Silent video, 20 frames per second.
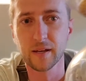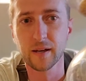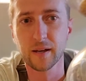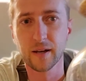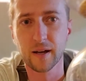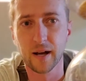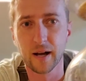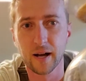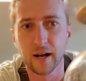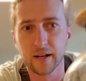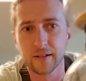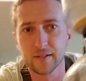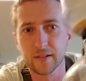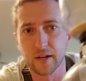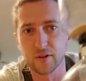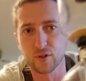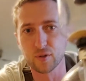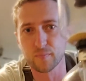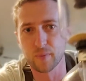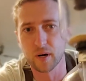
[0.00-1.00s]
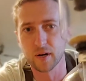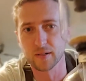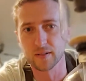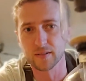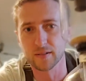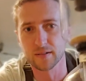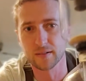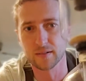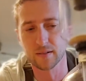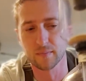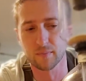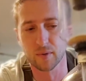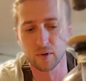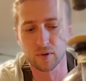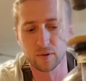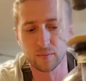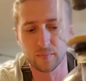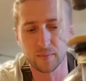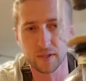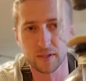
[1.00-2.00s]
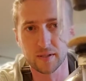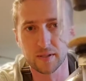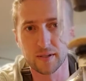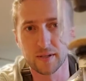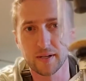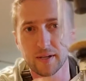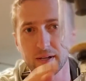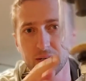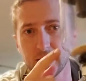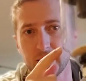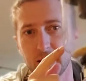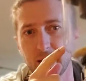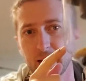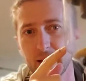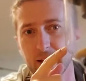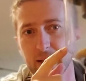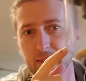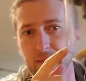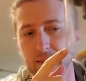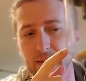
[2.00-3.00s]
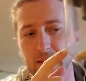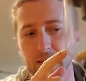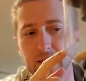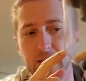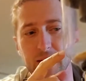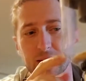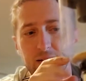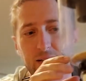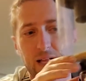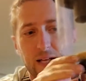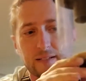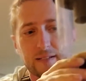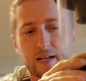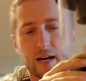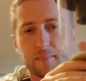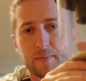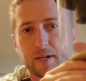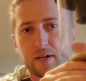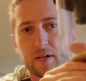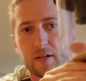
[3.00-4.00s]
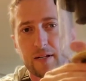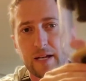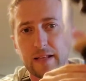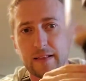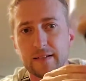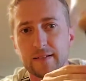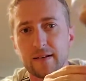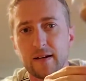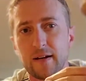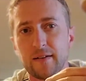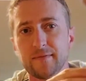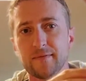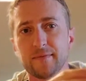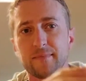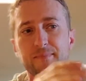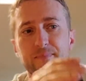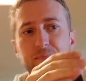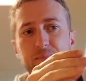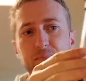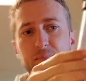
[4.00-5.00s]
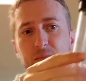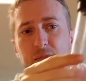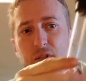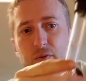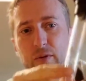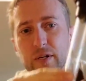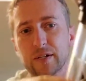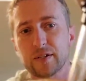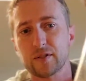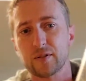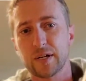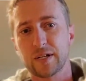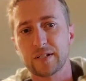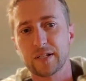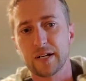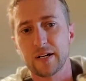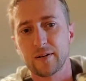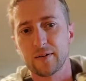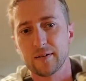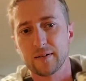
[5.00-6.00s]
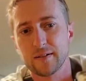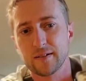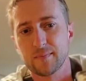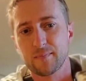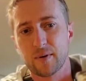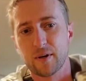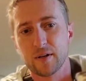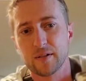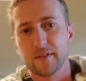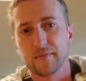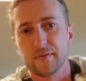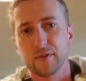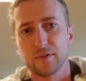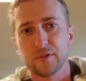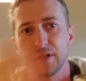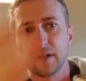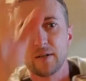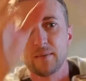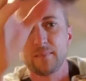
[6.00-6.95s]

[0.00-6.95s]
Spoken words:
It's got two parts, the bulb and the glass top here. You take this off. You want to stretch out this part, the filter.